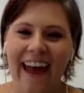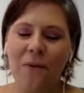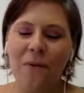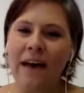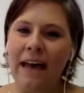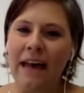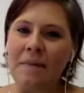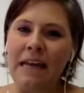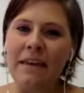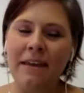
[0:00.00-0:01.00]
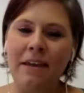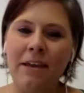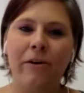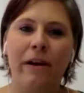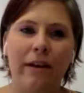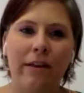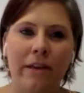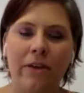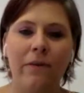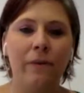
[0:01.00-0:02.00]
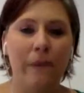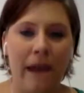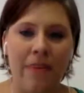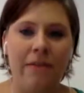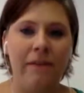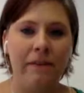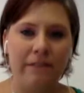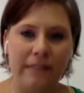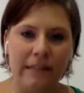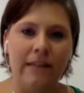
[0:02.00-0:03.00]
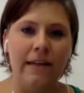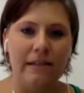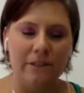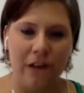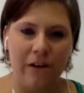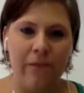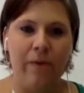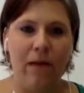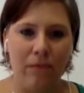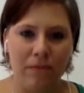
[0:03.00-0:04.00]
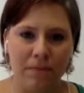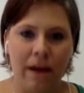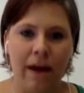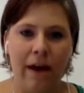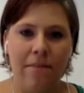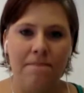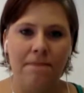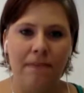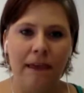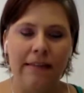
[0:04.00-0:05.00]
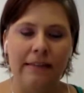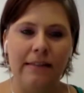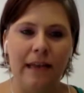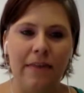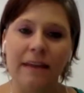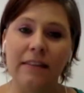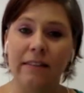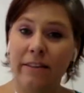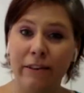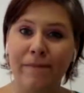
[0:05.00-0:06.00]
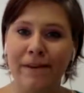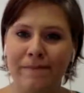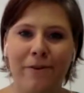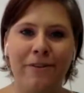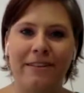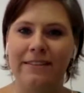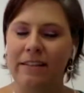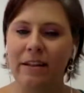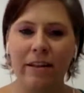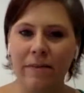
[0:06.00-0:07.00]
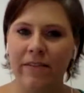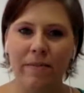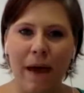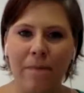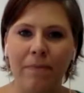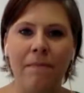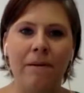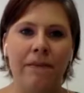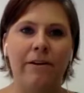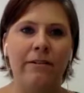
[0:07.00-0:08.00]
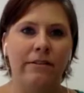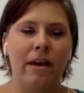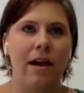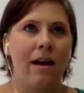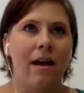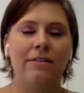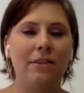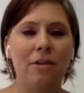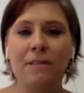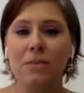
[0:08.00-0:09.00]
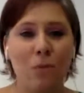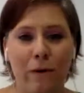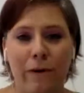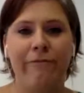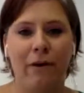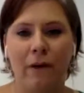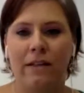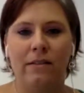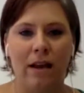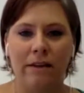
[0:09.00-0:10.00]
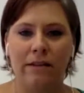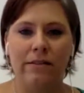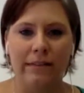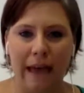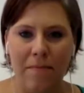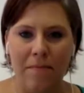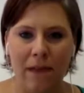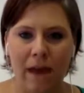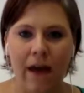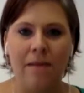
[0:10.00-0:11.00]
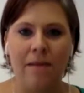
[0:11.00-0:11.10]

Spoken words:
Well, Emily, I think you're right. I think there still is a gender problem. I think it's a little bit of both. It's still a little bit of a pipeline, but there's so much more focus on STEM and